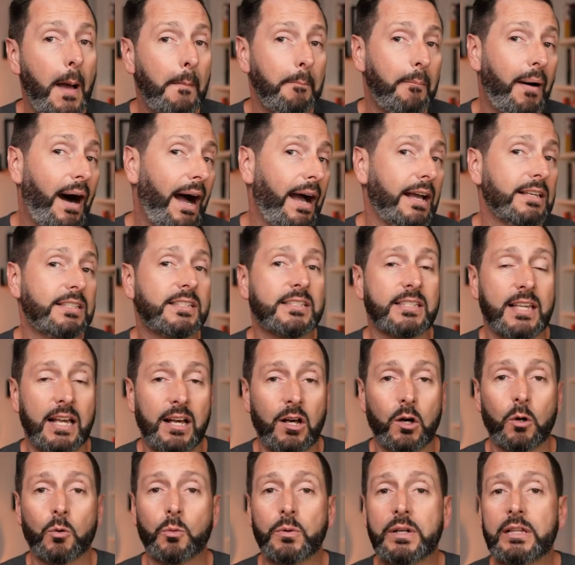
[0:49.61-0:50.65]
buy,
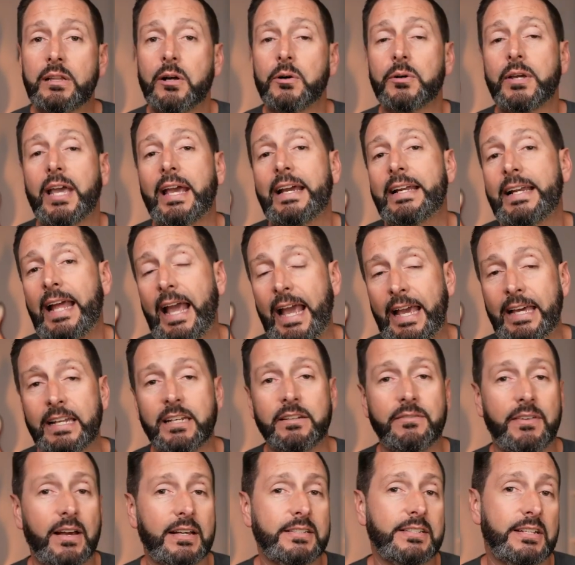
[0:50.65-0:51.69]
sell, relocate, and
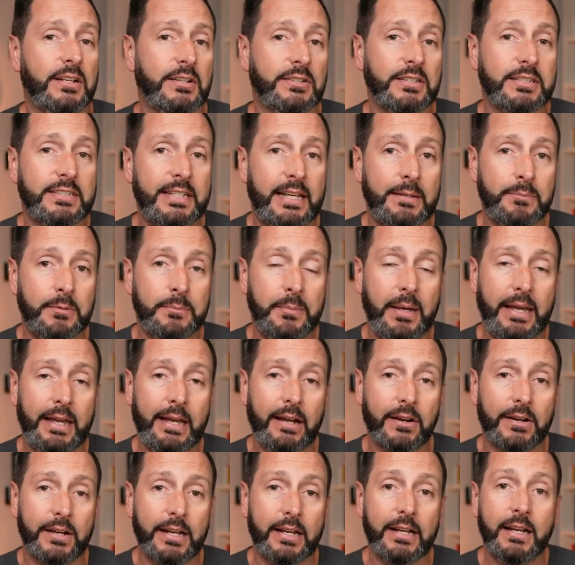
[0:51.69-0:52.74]
invest here in the Tampa Bay
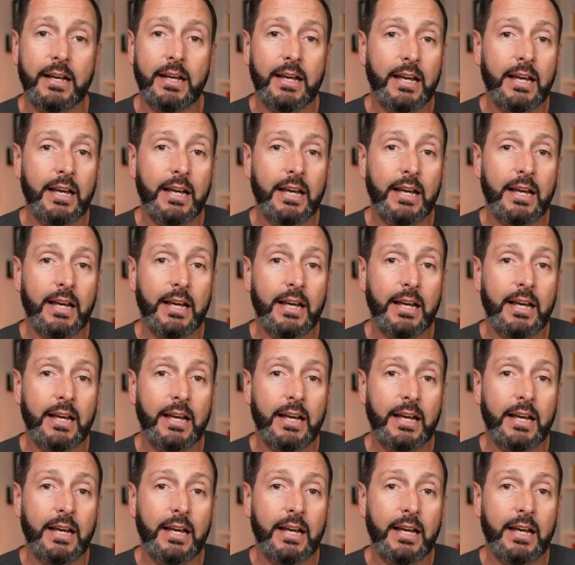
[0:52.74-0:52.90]
area.